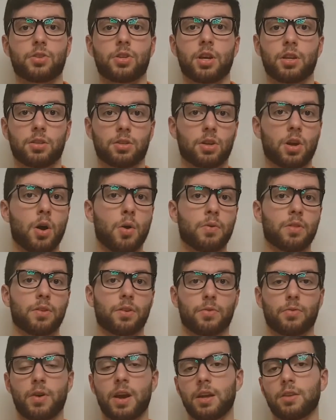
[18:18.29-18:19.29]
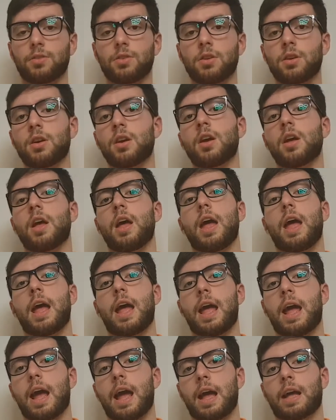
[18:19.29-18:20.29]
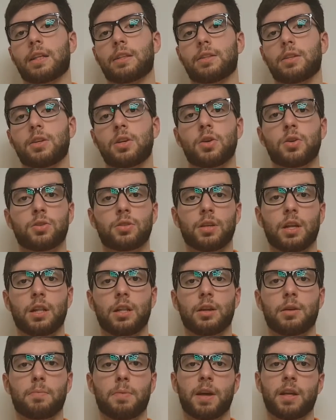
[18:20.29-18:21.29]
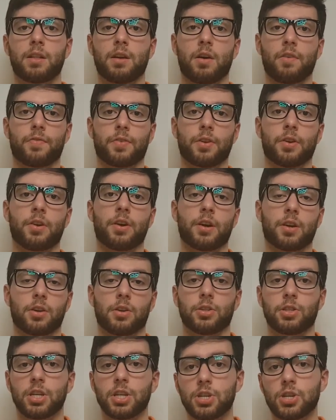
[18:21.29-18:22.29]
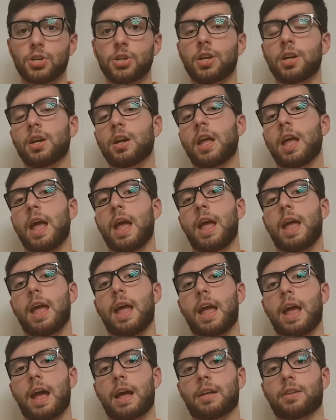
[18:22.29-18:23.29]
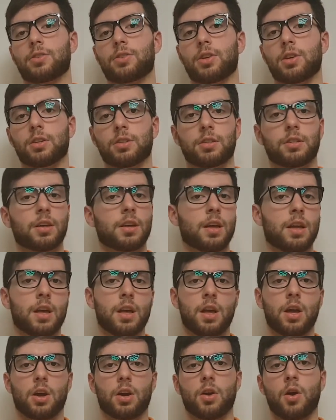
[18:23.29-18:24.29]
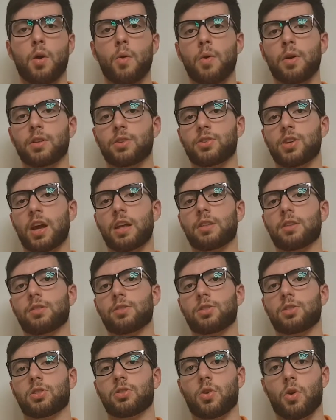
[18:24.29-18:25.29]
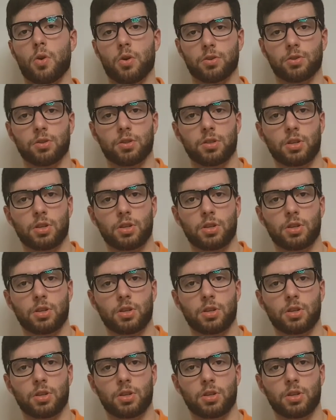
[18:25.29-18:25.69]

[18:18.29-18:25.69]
Just go with a razor and use a little bit of hair conditioner and just go with gentle strokes.